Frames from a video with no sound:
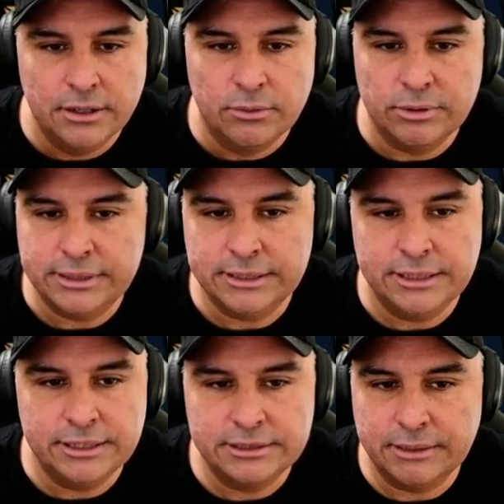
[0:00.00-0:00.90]
What they
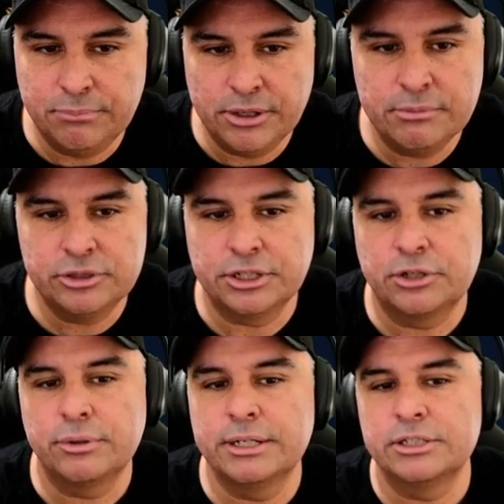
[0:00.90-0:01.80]
did is they pretty much
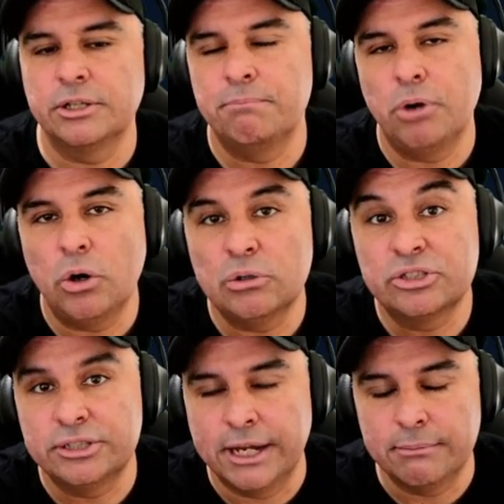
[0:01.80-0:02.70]
increased the
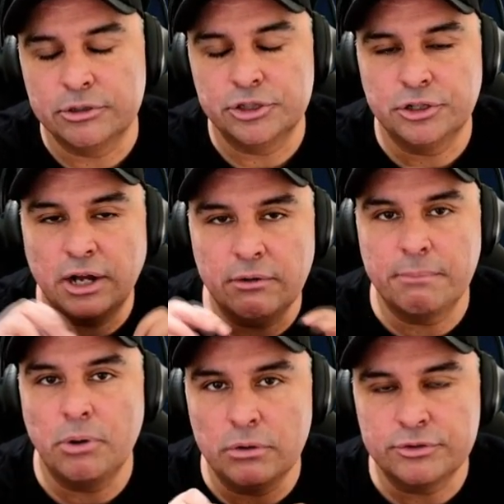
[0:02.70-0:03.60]
pulse damage. You know how it
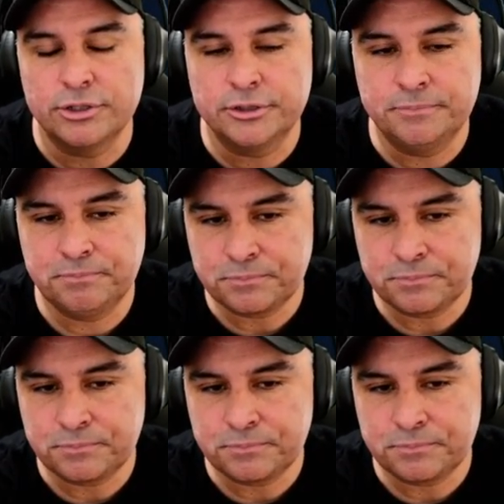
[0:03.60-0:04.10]
pulses?